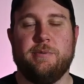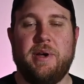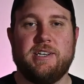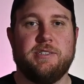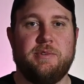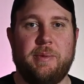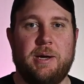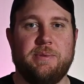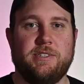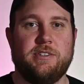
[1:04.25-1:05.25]
the maximum
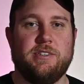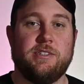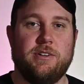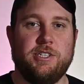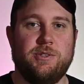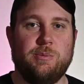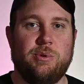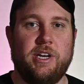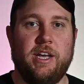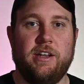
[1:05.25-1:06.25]
aperture is only
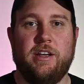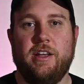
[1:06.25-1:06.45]
2.8,